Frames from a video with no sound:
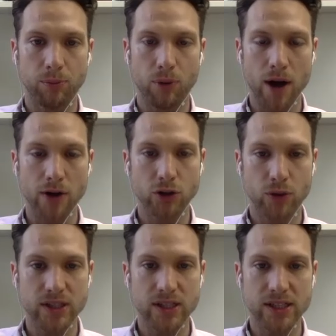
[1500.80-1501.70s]
Prior to
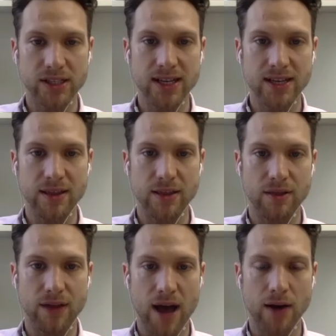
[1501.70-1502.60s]
2016,
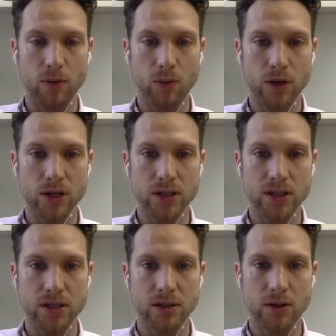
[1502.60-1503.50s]
that was
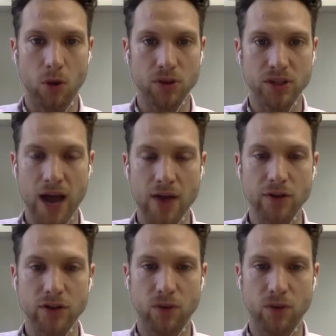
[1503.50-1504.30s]
almost the average.